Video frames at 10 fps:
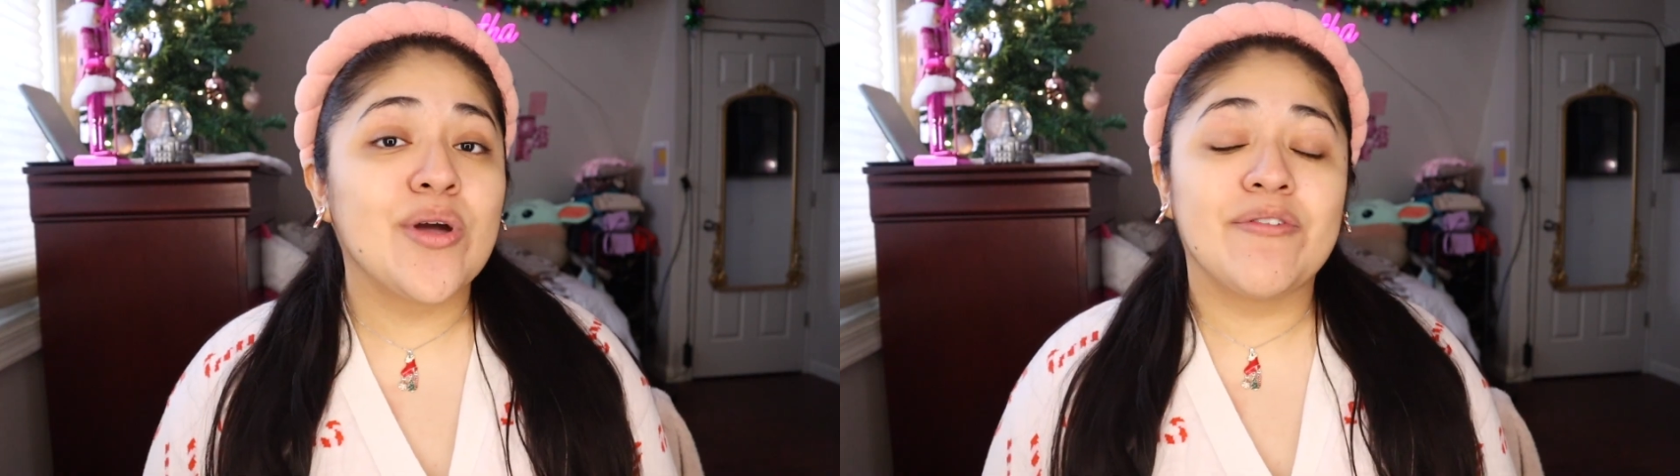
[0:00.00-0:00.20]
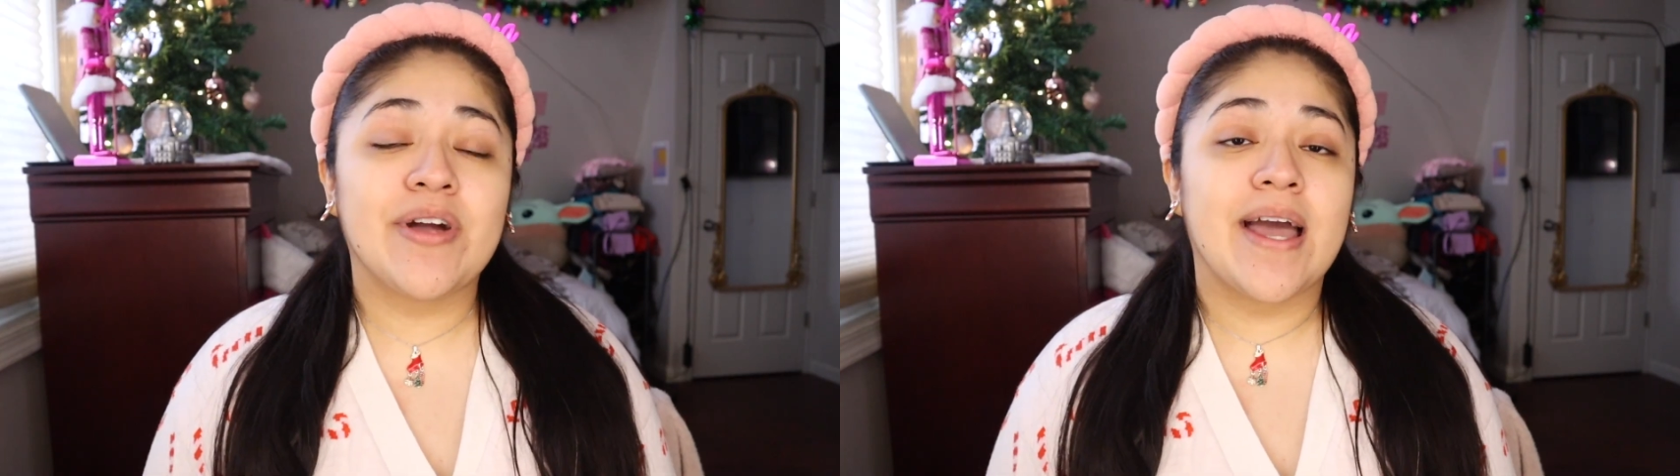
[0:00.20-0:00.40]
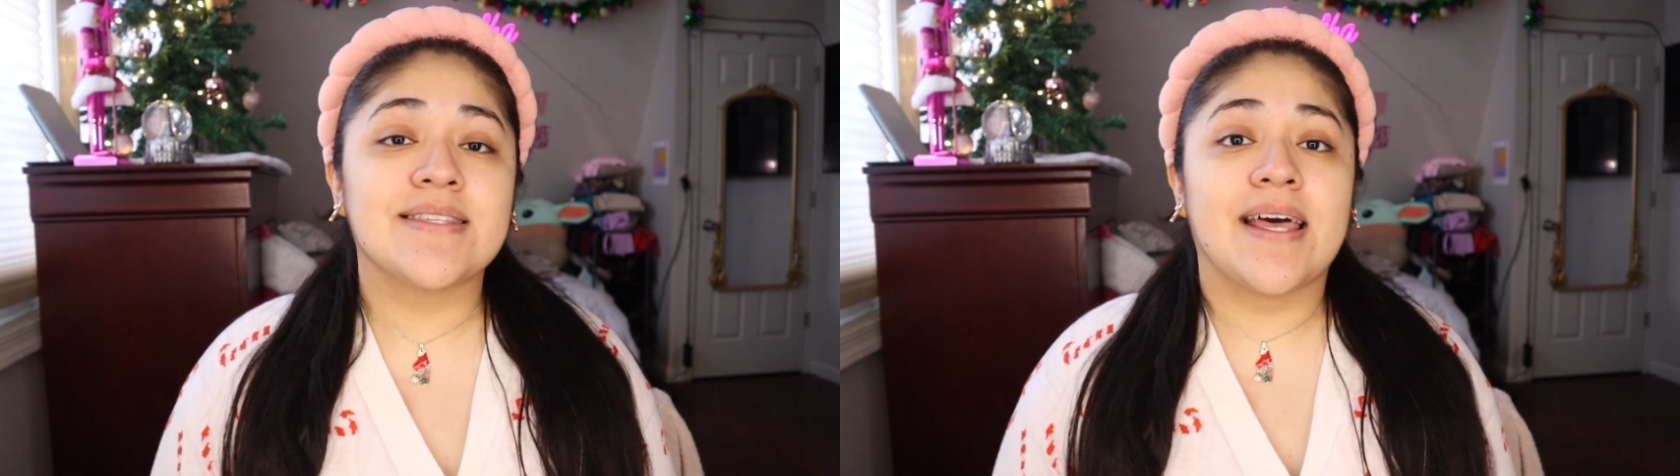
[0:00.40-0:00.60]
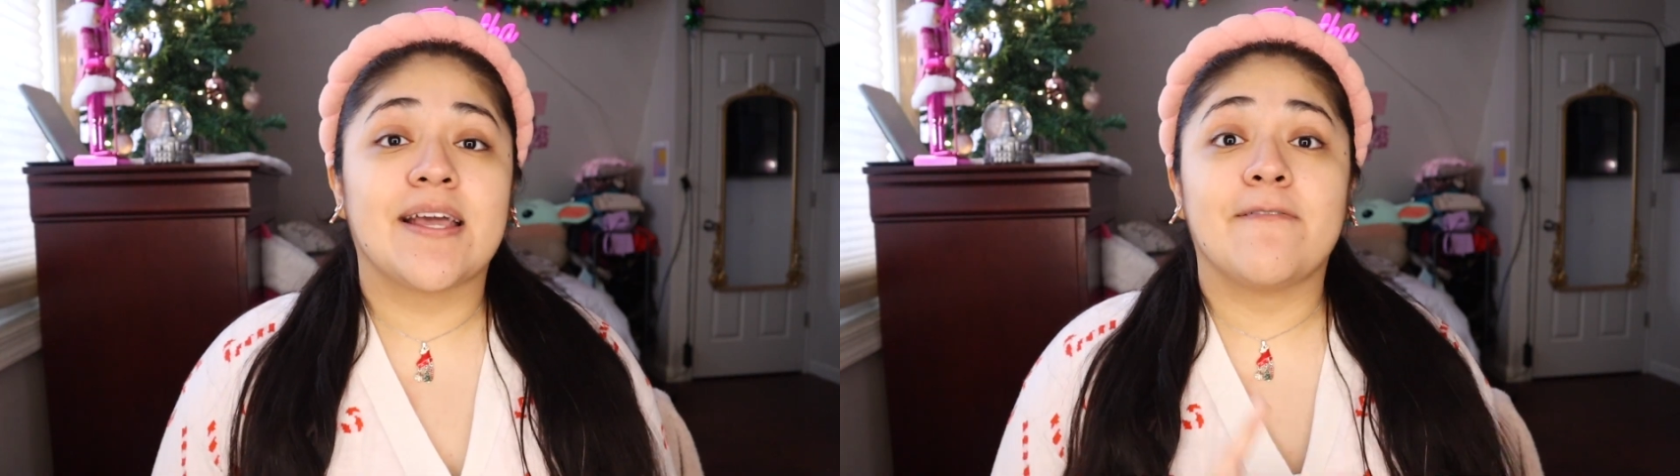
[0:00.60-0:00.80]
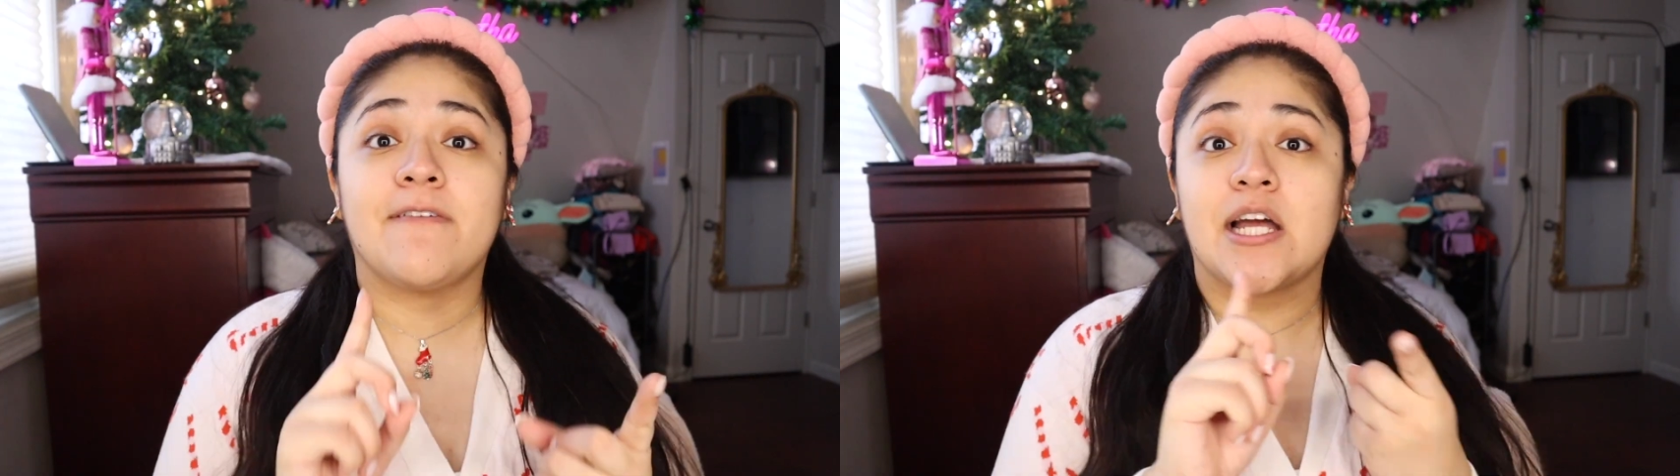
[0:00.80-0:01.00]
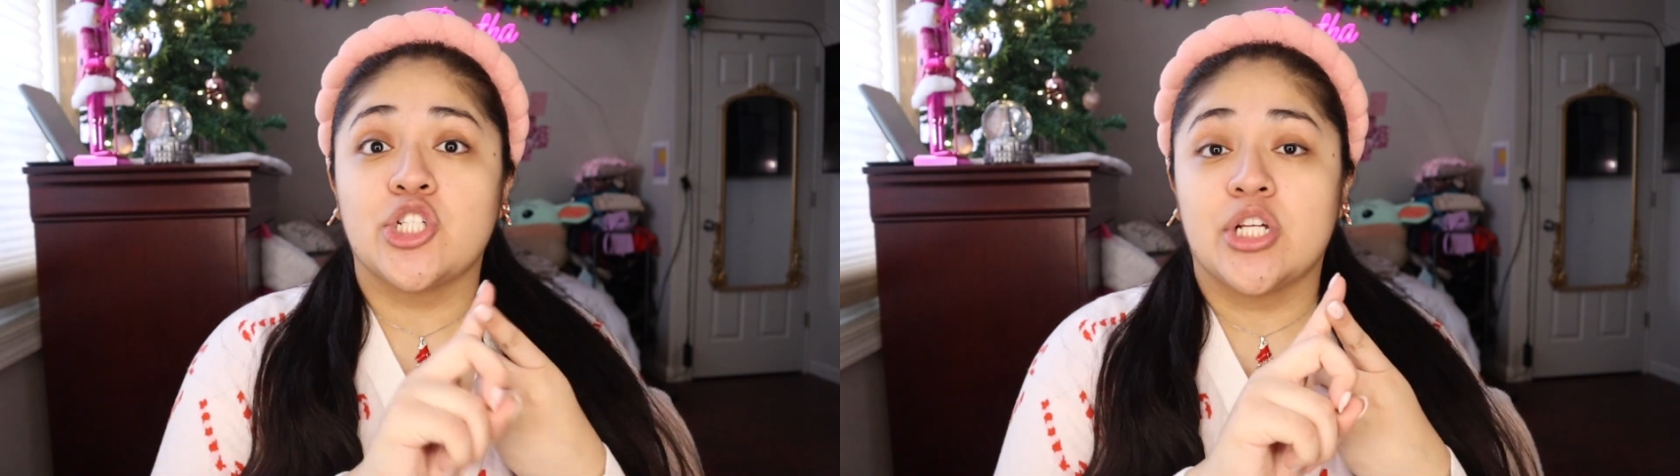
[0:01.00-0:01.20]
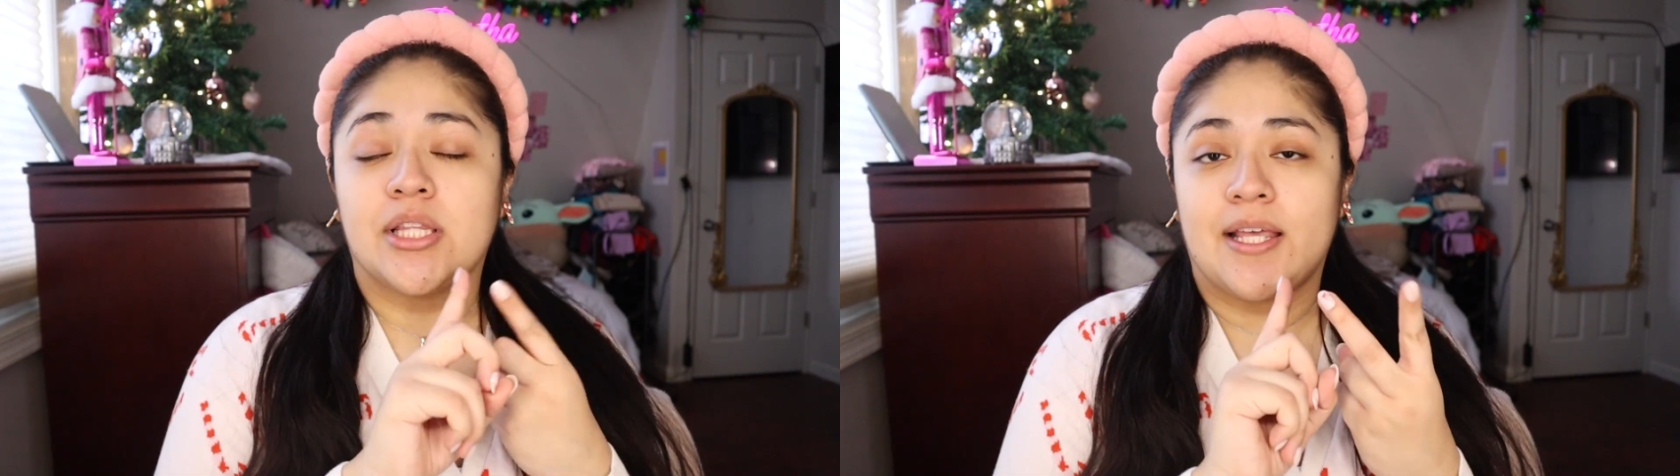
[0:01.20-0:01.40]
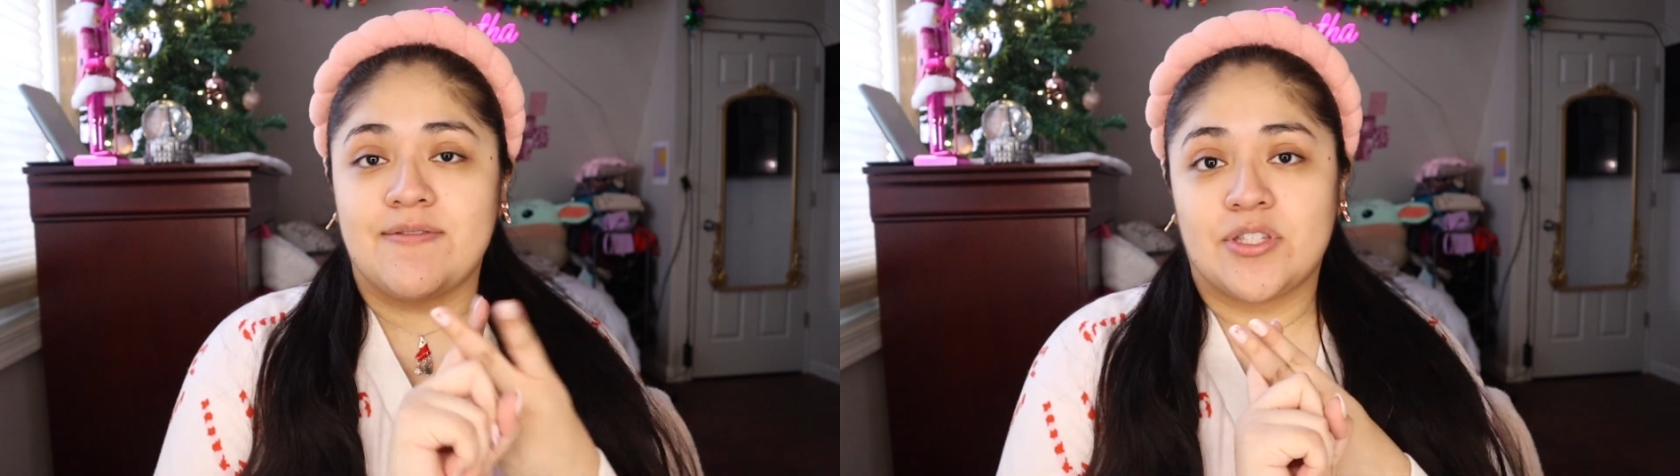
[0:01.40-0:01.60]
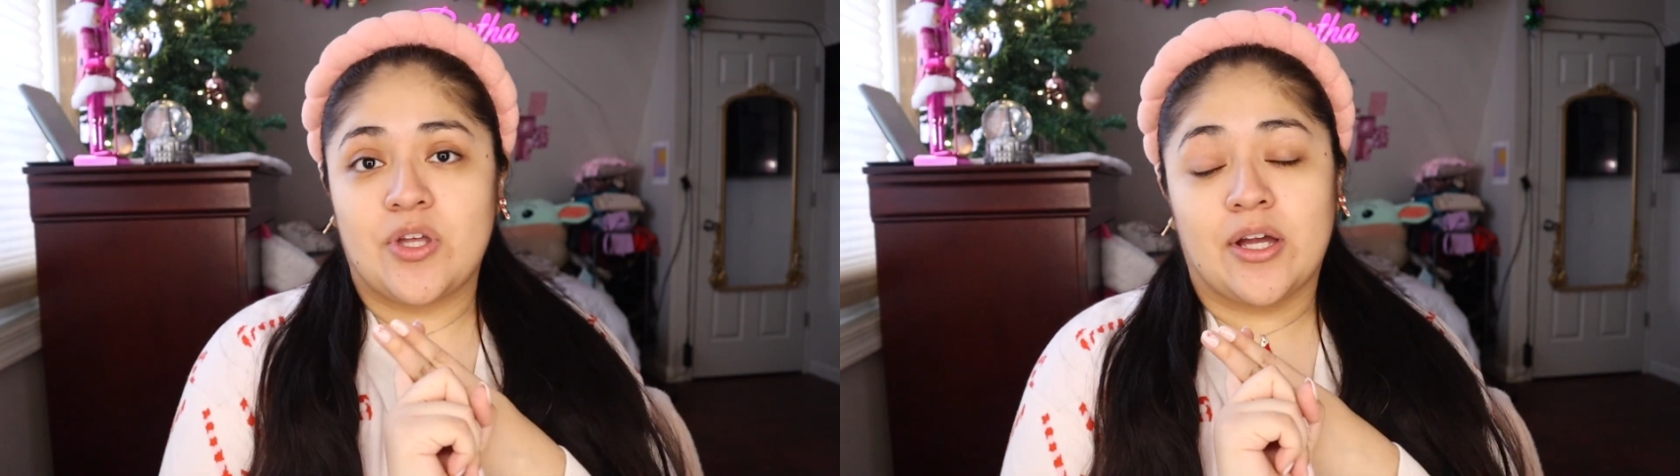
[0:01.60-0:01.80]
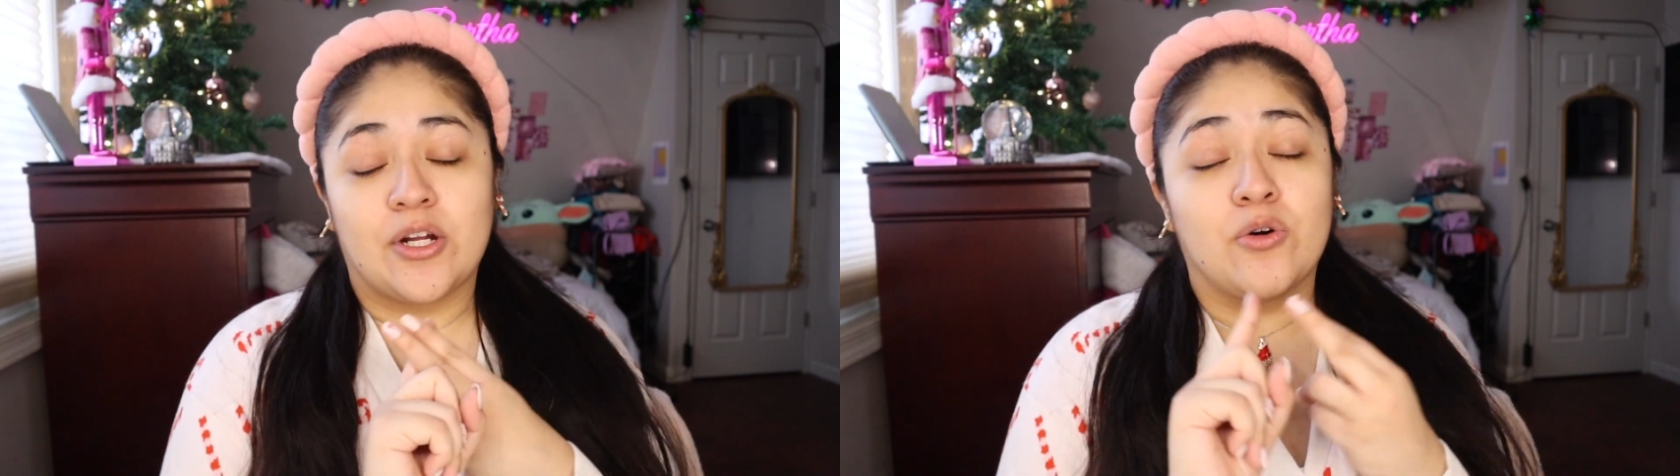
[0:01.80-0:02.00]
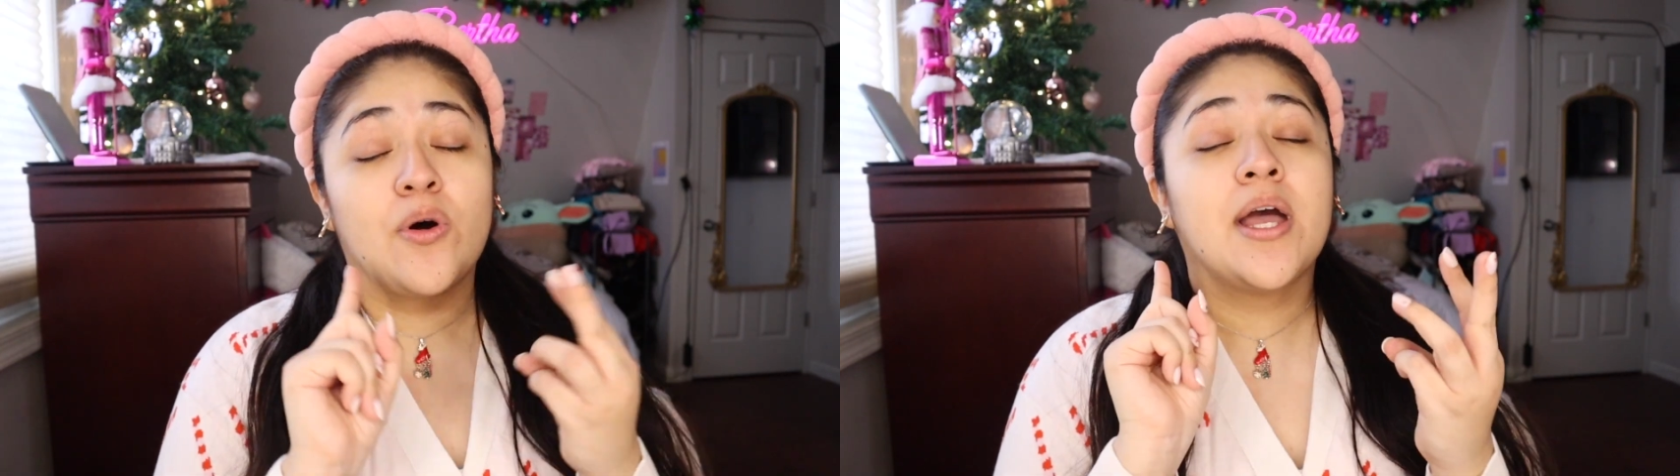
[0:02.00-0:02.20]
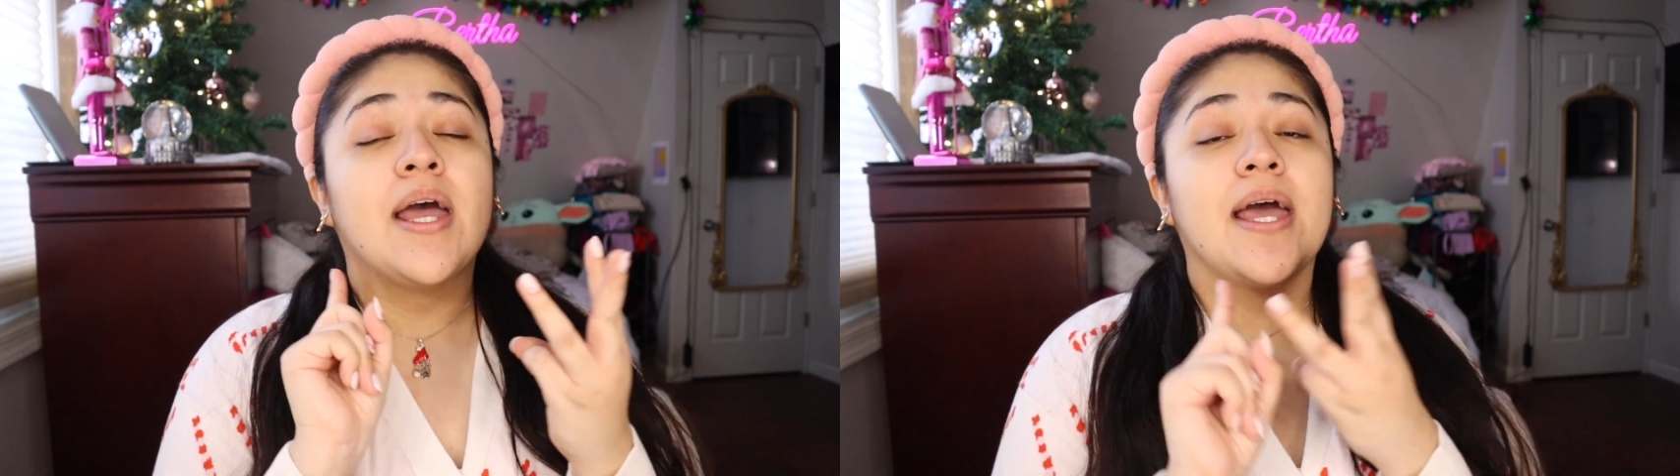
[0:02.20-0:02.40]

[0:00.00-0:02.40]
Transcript: If you guys like fashion, lifestyle,